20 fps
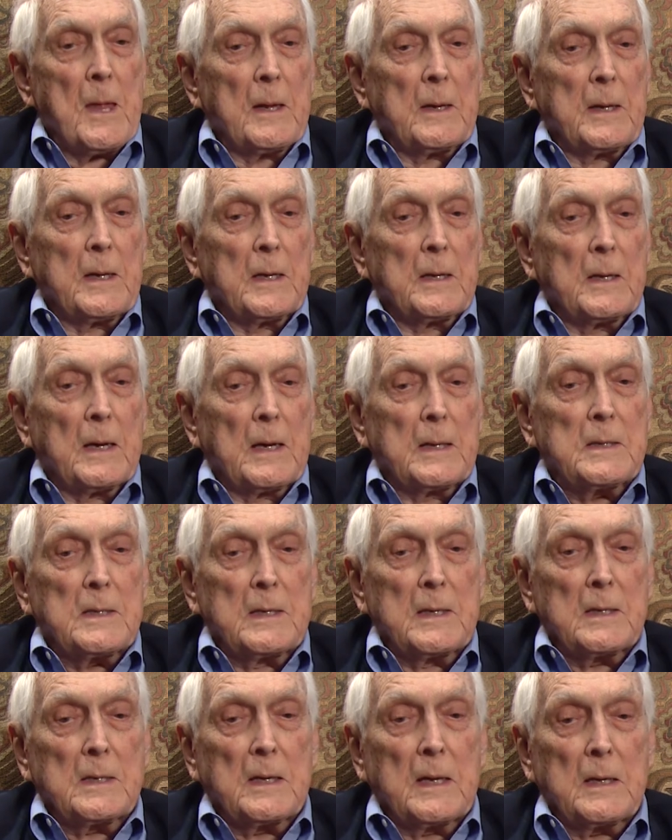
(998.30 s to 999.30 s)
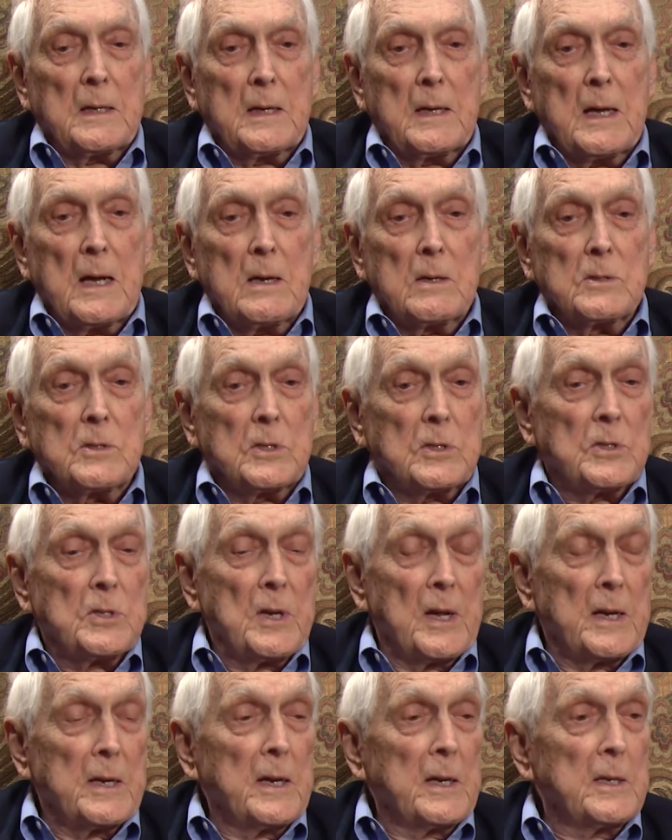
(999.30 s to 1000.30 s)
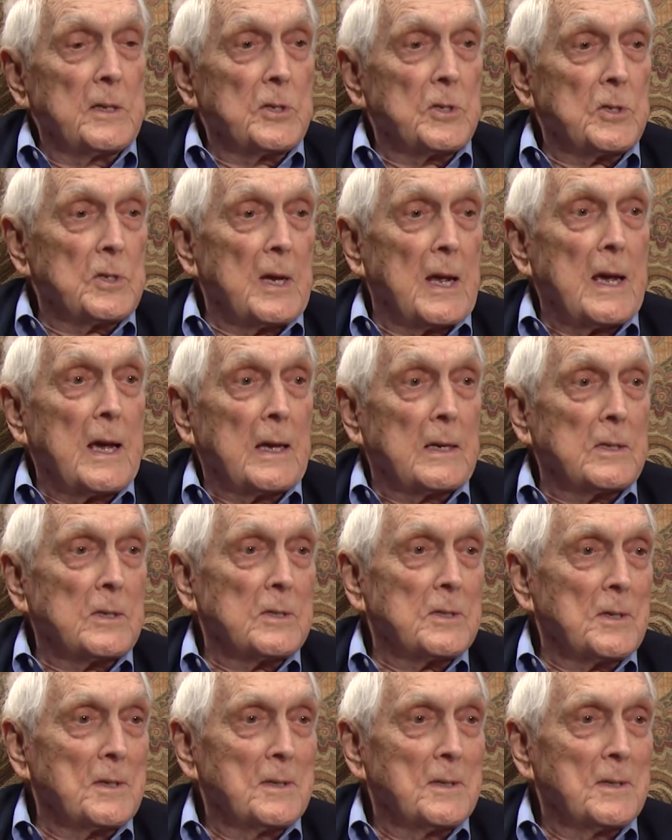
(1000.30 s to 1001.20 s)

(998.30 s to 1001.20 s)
And I think that counts. It's not in his stats.